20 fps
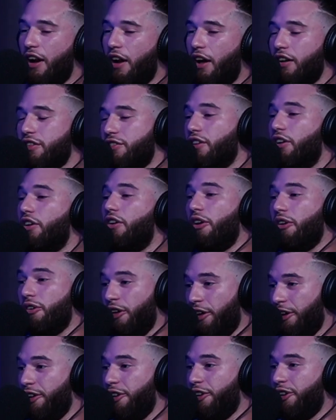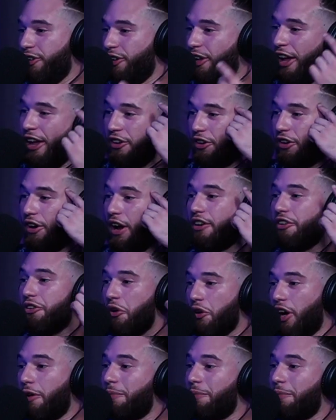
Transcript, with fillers: And also, in your head,